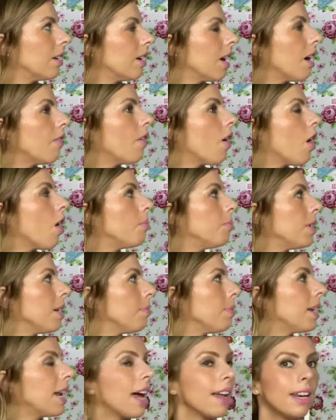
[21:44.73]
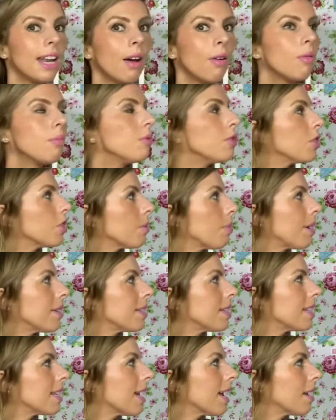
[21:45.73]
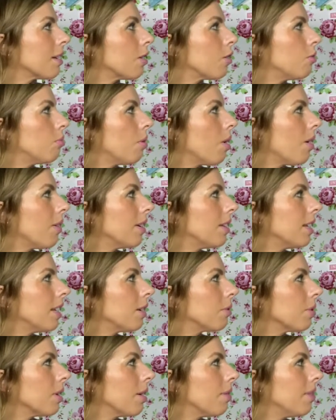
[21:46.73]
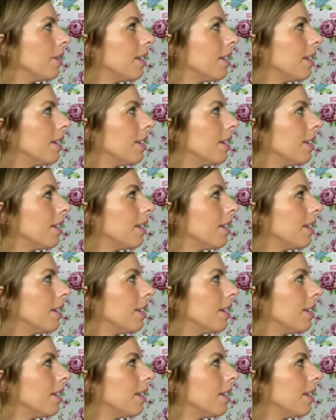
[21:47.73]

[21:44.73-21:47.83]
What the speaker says: All right, I'm nipping out now. I'm just about to say goodbye and then I'm going.